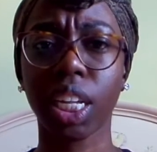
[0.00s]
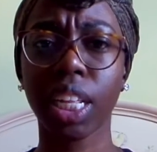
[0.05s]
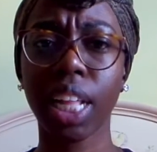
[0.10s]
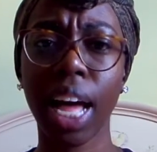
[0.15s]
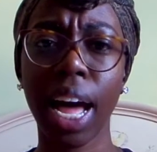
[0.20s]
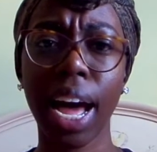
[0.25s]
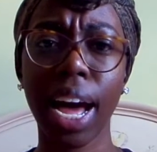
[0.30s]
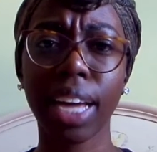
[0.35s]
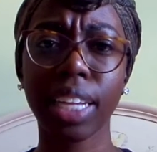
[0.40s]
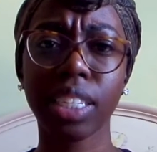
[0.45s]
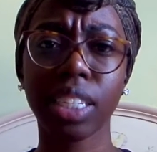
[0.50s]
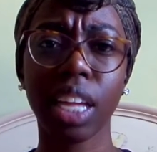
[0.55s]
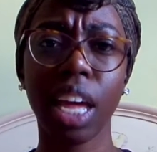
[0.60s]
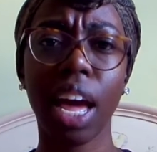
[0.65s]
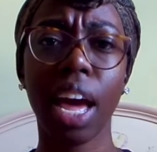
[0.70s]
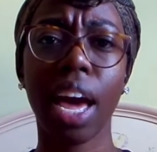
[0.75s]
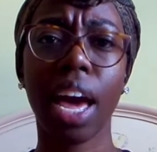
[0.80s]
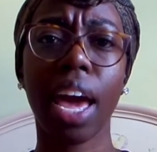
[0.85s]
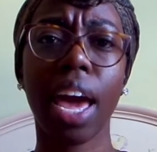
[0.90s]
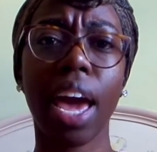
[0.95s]
class,
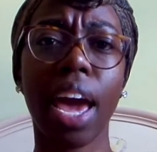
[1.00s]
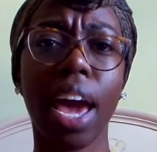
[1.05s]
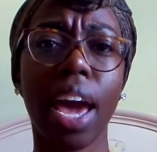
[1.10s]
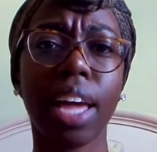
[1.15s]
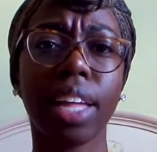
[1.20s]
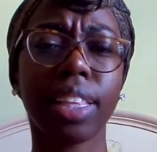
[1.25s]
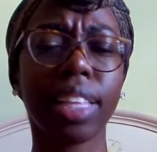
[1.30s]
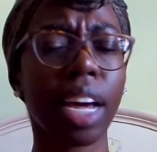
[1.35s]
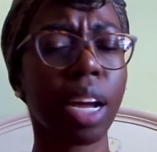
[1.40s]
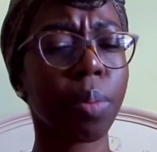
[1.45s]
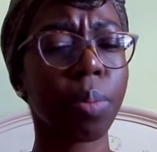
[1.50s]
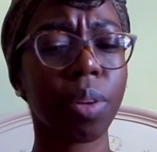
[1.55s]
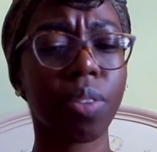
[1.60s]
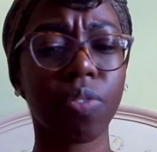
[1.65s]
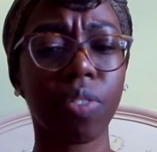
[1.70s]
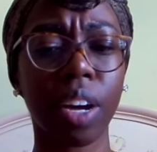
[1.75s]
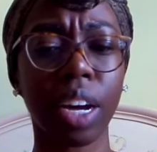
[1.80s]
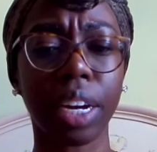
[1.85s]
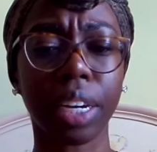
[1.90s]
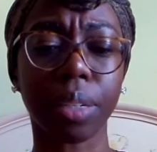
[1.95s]
and that'll be
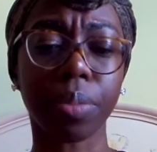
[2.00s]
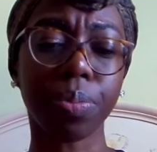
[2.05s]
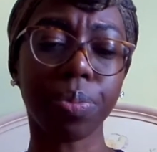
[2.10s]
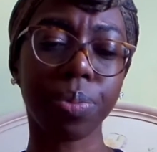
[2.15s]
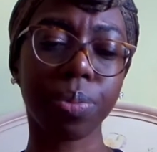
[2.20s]
fine.